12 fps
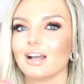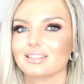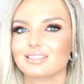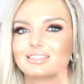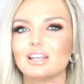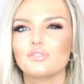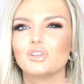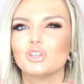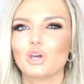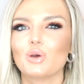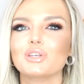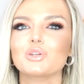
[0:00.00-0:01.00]
instead of
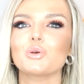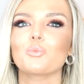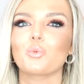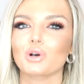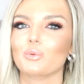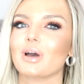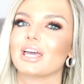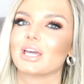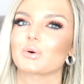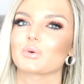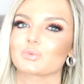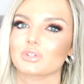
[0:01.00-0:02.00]
you know when you want to wear
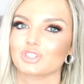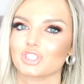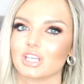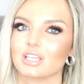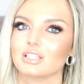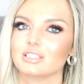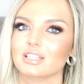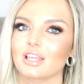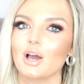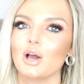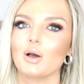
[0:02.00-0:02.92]
heels with jeans